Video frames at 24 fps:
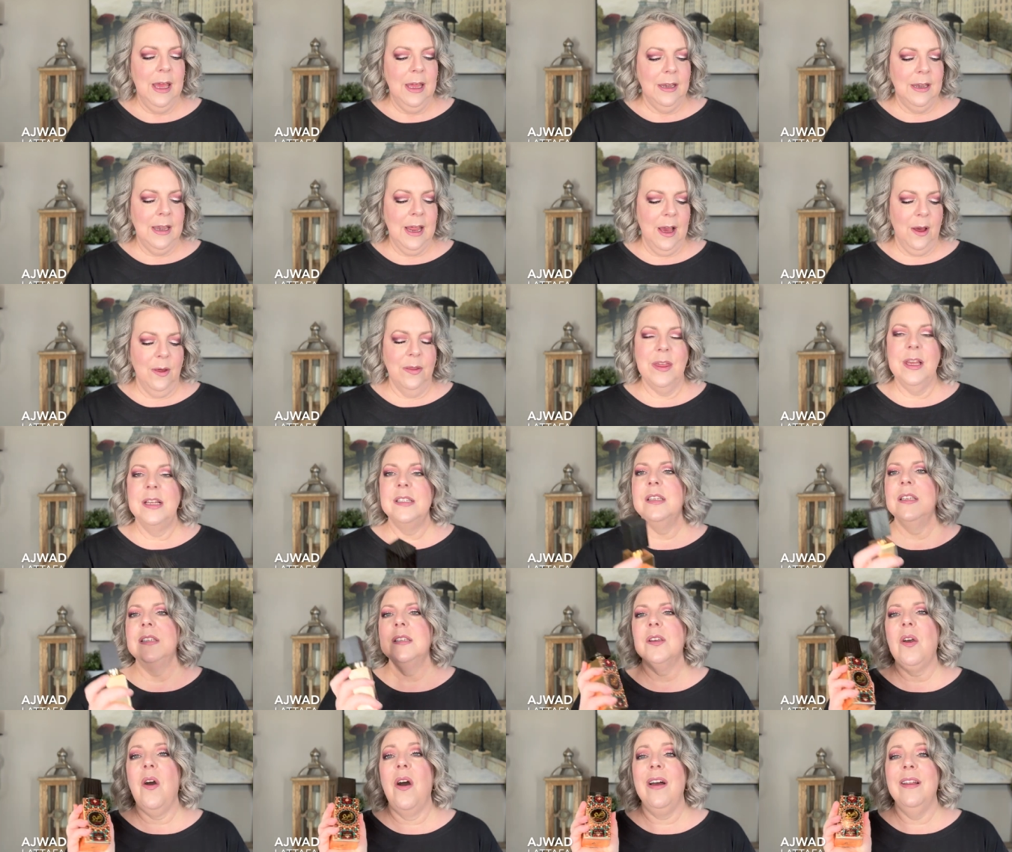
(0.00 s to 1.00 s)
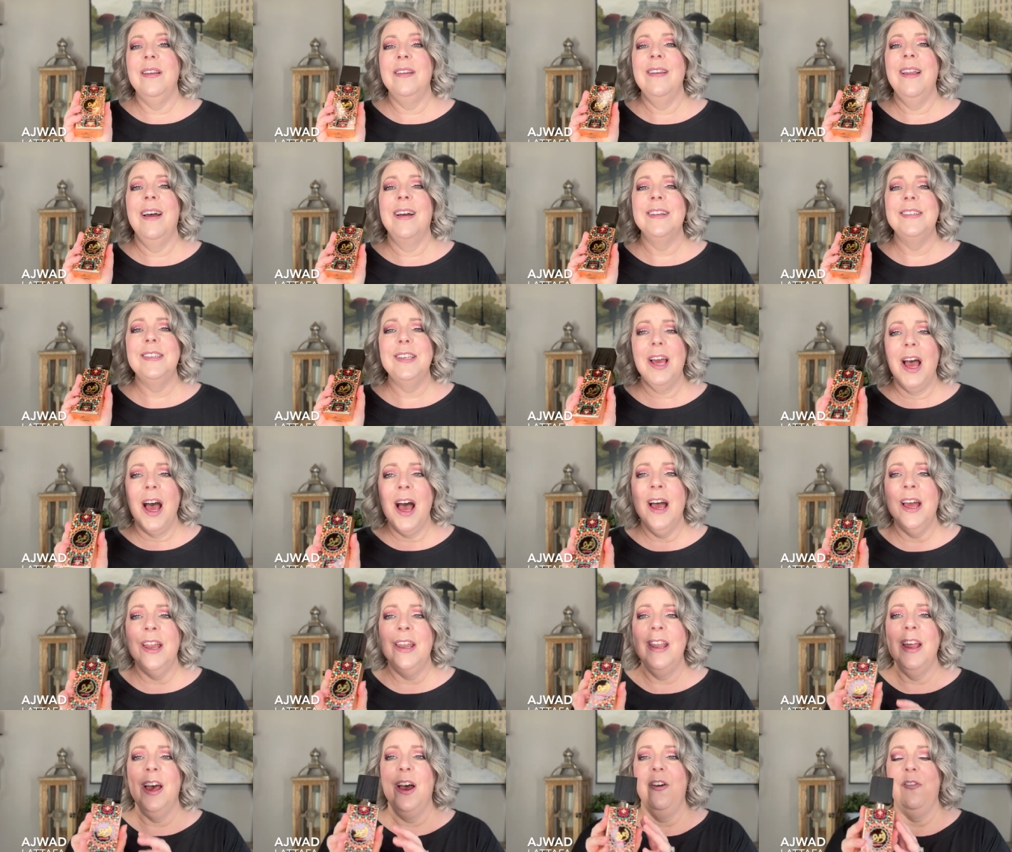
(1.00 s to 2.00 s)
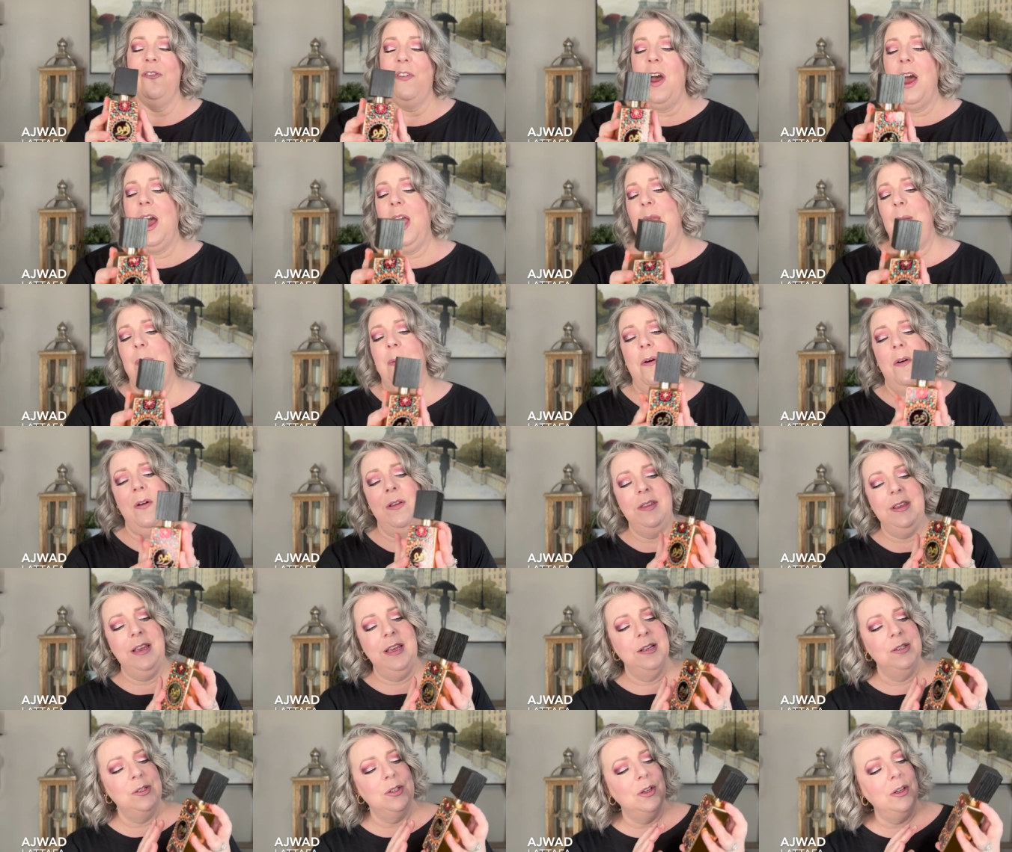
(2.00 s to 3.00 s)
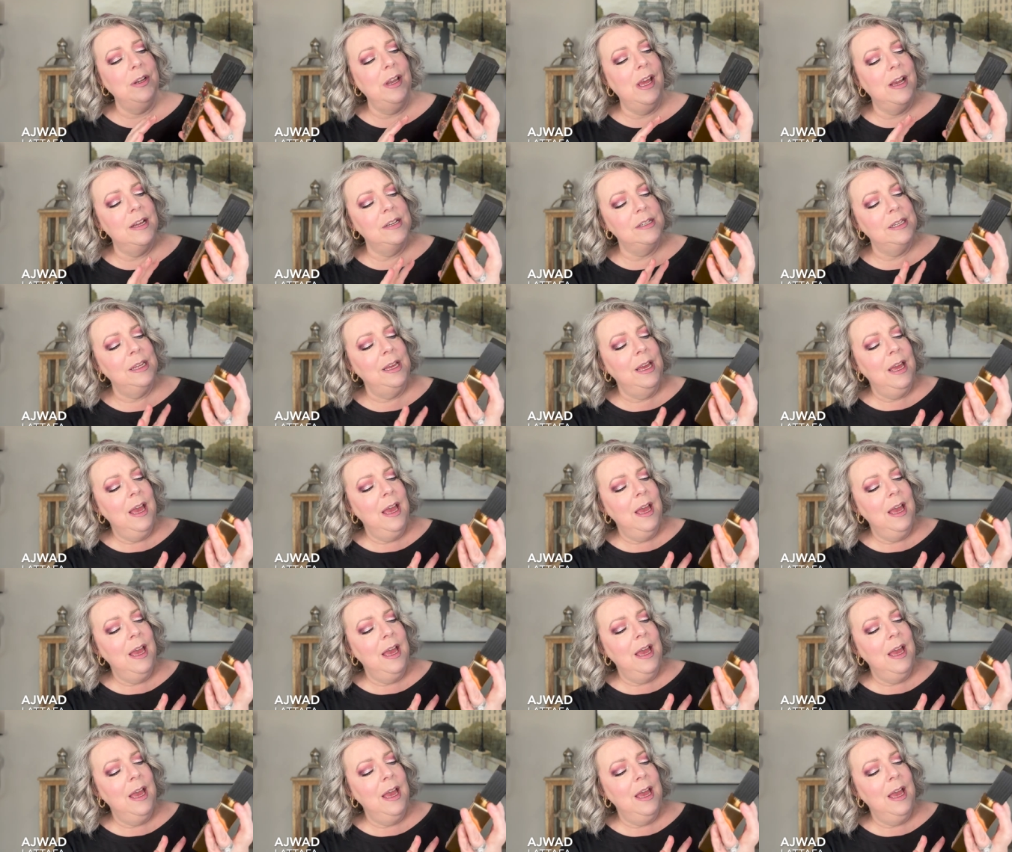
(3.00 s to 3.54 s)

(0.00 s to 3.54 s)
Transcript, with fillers: Now, this has gotten a ton of hype on the internet.